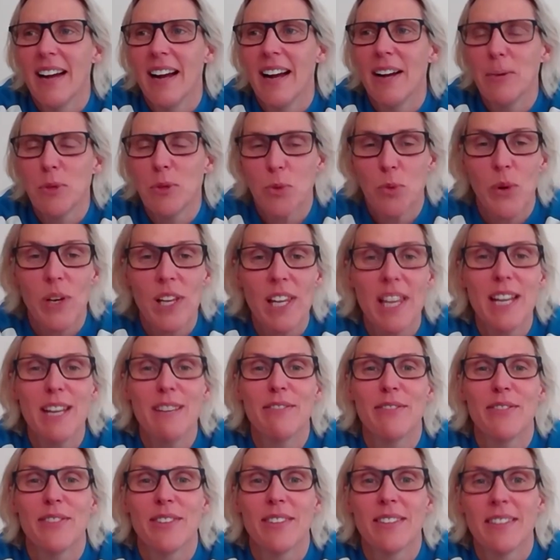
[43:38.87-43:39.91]
was relief.
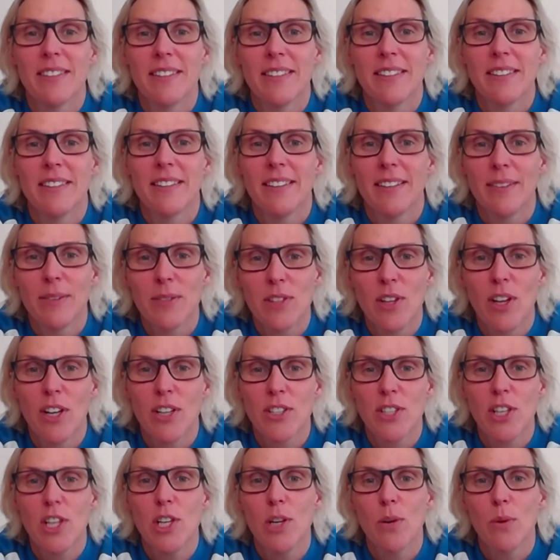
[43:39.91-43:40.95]
It was like,
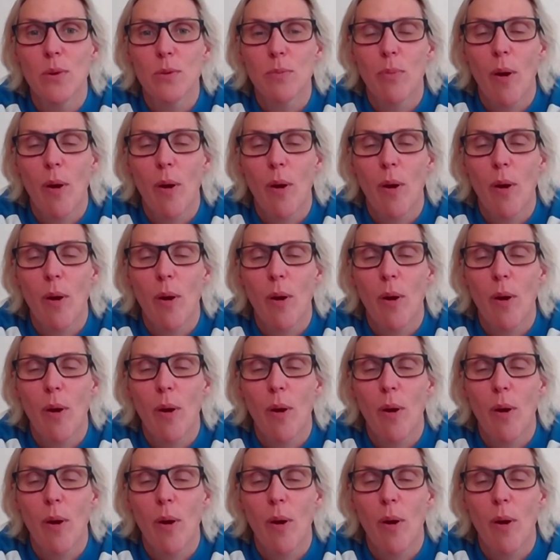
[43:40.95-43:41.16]
because I knew it was